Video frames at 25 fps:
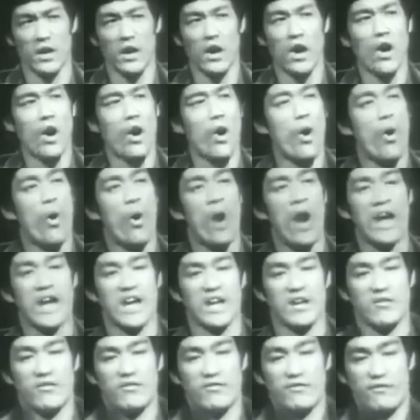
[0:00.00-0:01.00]
Or I can
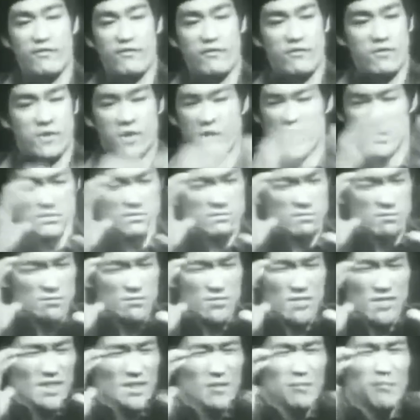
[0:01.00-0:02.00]

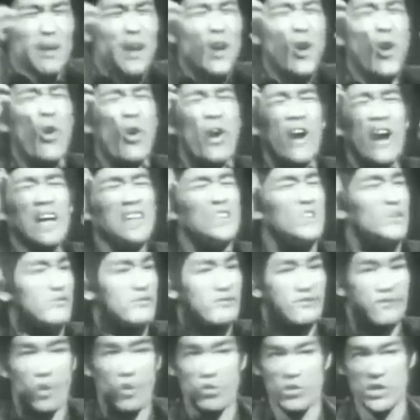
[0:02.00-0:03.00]
make all kinds of
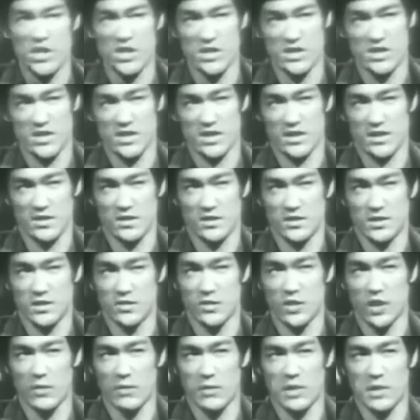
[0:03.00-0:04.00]
phony things, you see what
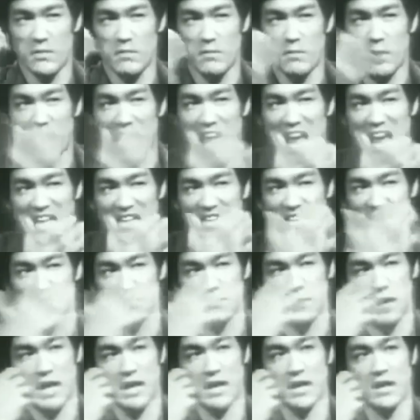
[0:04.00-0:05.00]
I mean? Blinded
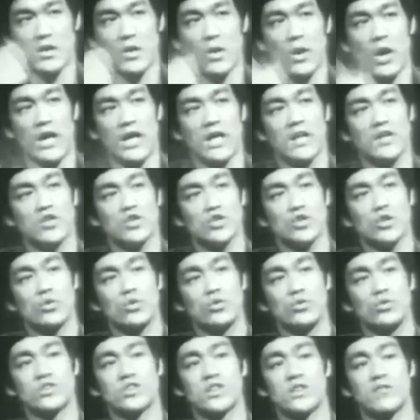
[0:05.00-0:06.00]
by it. Or I can show you
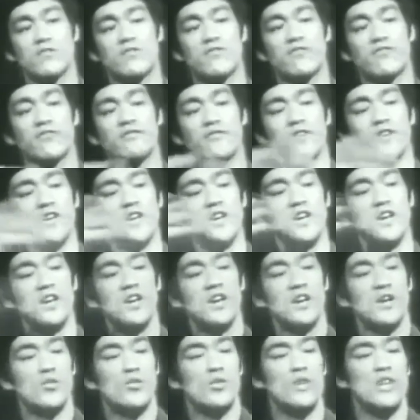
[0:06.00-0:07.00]
some
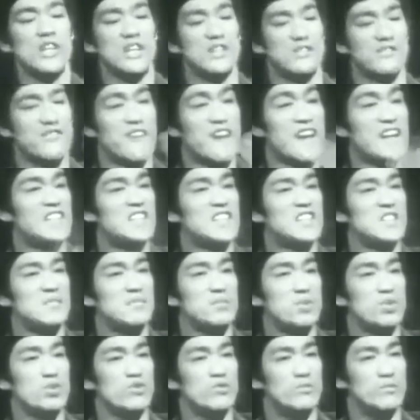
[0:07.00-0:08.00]
really fancy
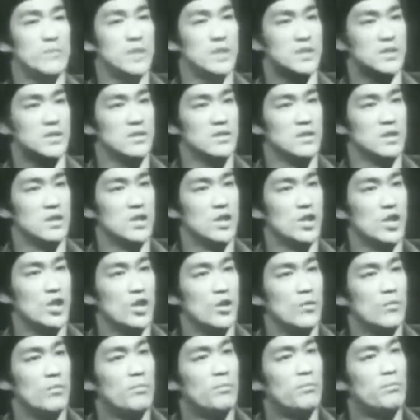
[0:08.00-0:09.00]
movement.
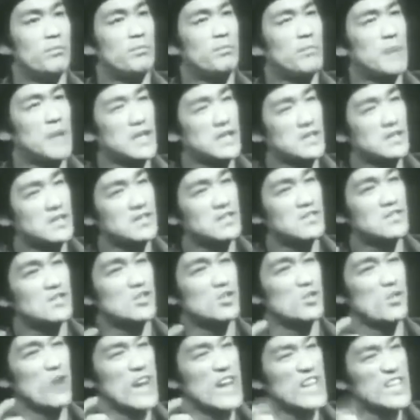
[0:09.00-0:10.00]
But to
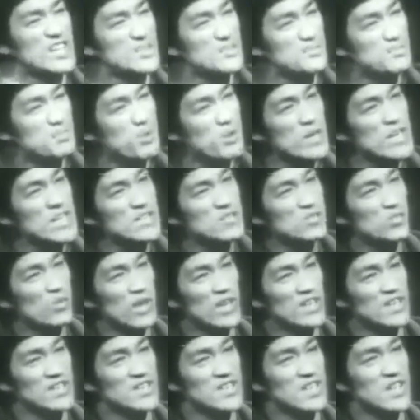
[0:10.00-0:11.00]
express oneself